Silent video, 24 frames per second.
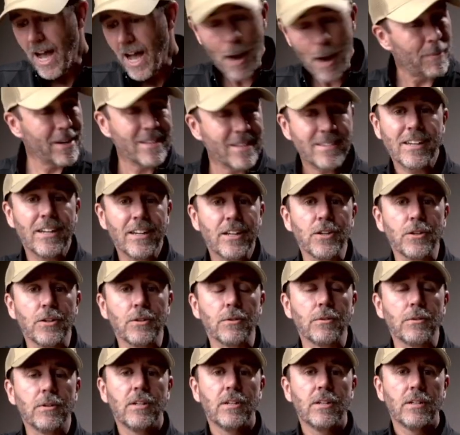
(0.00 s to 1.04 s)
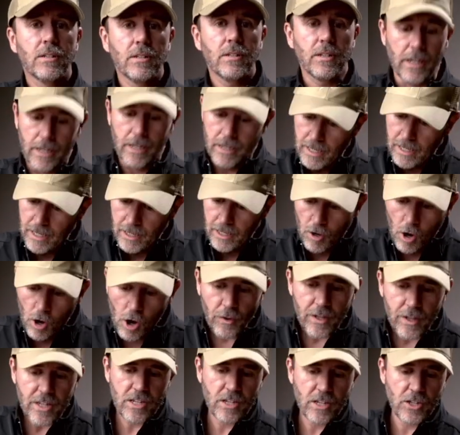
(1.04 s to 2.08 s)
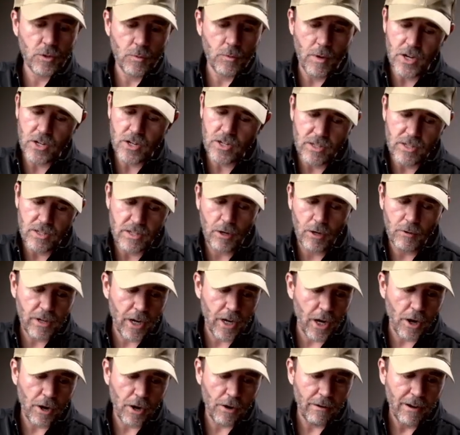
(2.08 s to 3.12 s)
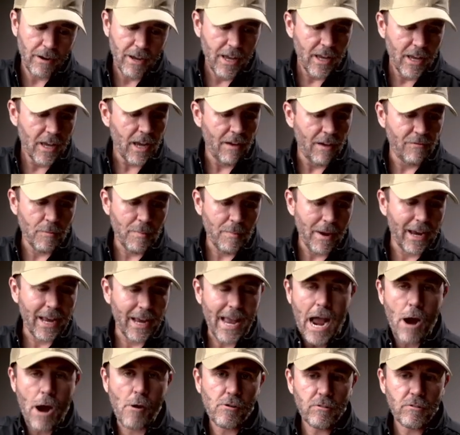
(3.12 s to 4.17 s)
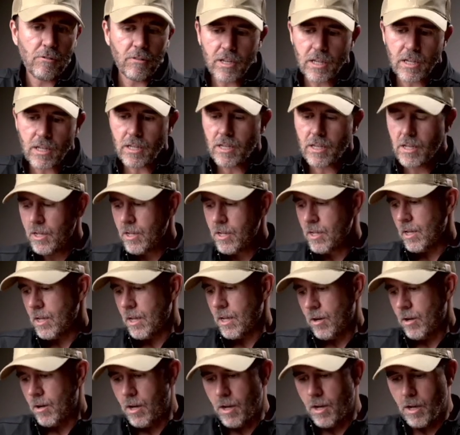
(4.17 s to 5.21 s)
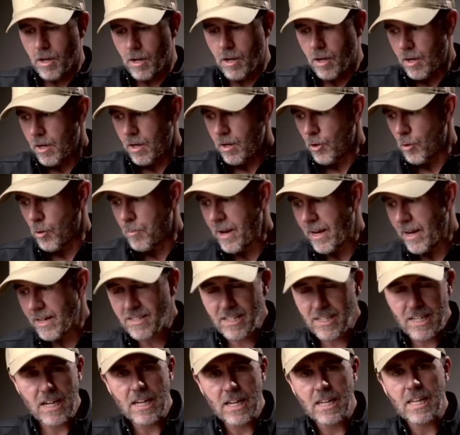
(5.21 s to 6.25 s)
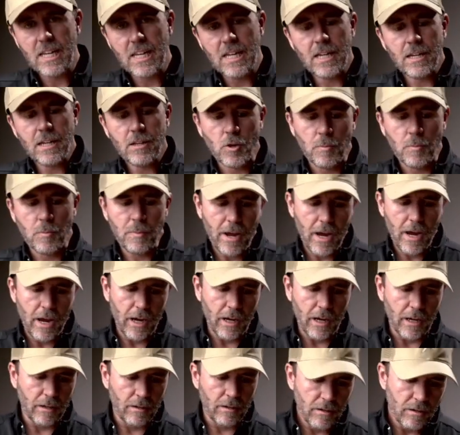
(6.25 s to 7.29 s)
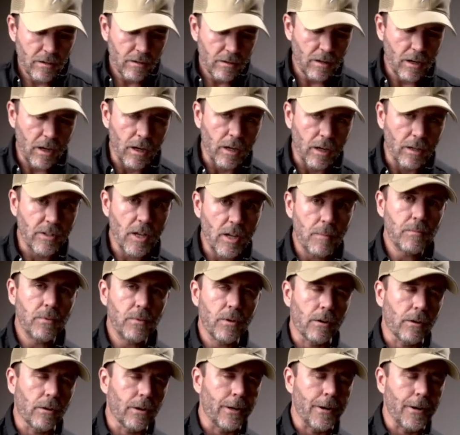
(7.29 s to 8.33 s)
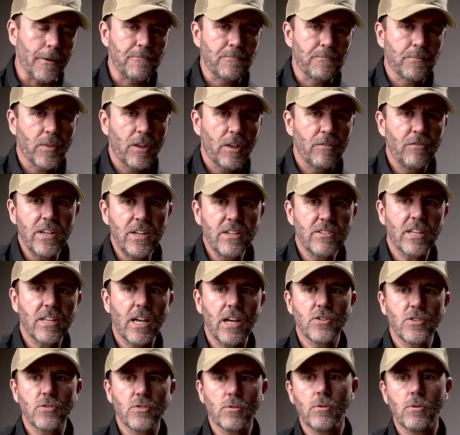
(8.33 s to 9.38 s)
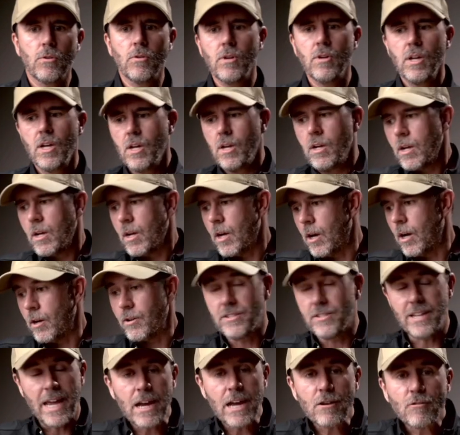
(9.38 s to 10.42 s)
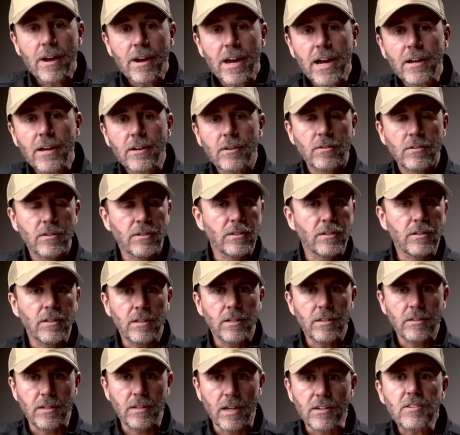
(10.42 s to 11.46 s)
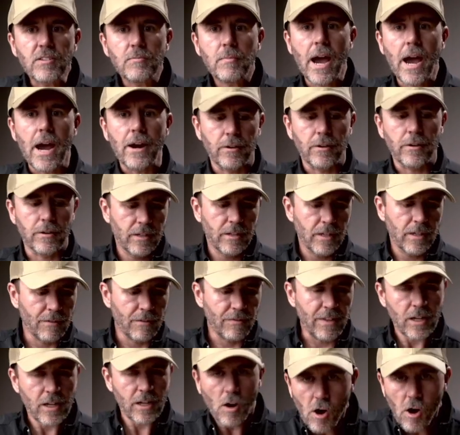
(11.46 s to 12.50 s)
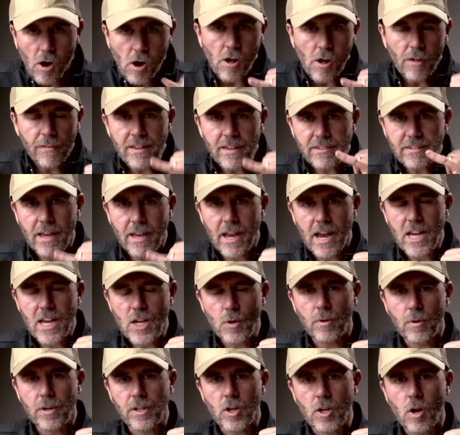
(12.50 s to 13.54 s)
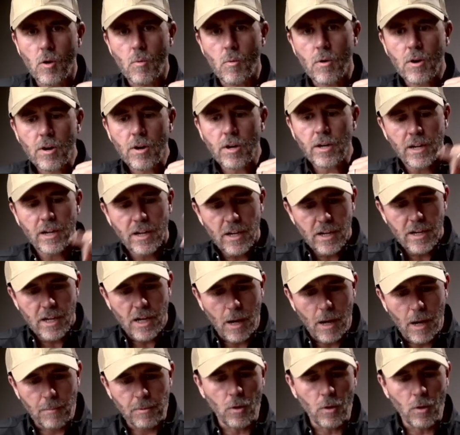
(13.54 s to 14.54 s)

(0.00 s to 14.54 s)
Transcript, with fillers: I'm going to tell you in, in all these situations, I don't care if they're paying hourly, uh, they're paying T&E, they're paying uh, or, uh, fee schedule or uh, day rate, doesn't matter. If they call and they say, hey, you want to go work, I'm